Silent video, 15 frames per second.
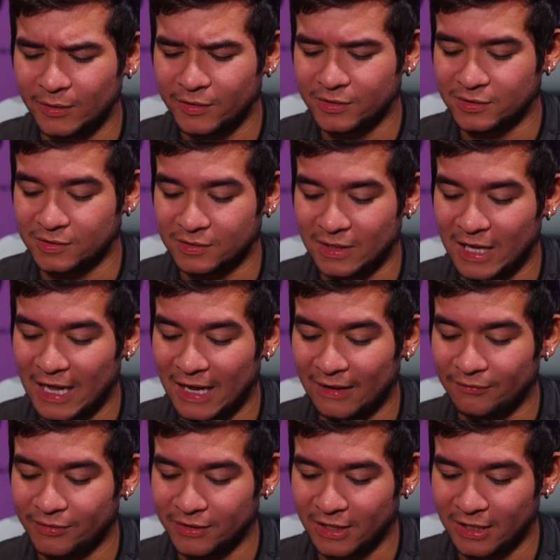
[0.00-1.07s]
rather just
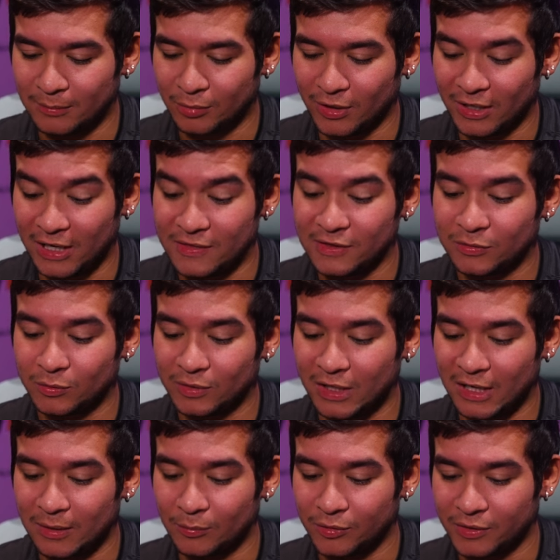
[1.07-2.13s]
have the name brand. And this one
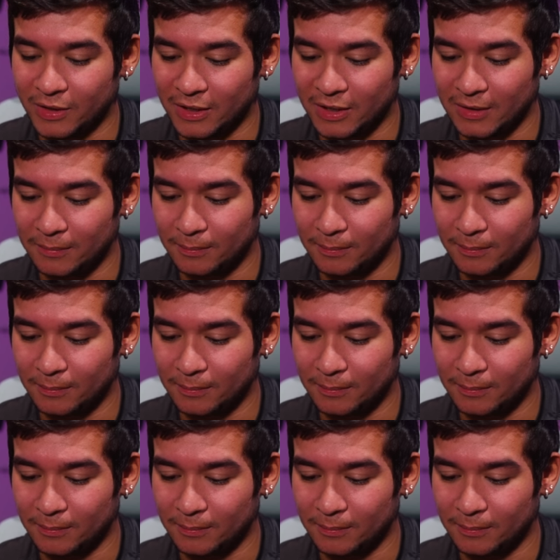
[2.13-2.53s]
came with a